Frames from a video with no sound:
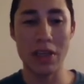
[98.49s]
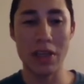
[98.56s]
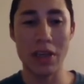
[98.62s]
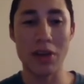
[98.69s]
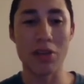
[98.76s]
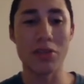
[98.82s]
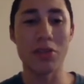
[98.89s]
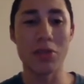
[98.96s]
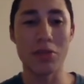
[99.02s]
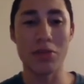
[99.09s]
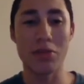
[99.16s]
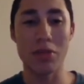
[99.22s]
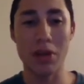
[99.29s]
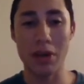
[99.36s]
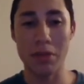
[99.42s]
It also
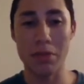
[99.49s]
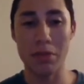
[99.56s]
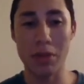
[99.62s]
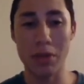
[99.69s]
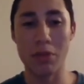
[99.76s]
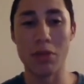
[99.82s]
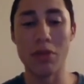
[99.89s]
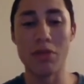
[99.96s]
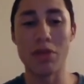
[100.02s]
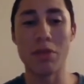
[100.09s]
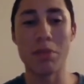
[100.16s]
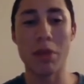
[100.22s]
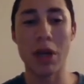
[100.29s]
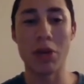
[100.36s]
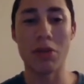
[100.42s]
improves
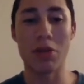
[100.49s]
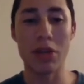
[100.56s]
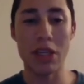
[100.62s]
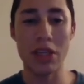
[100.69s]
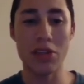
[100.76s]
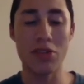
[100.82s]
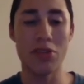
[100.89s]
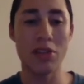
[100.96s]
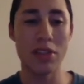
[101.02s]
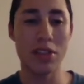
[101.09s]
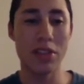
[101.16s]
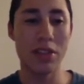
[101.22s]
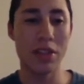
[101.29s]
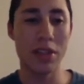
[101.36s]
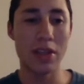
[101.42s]
minority
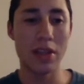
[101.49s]
interest,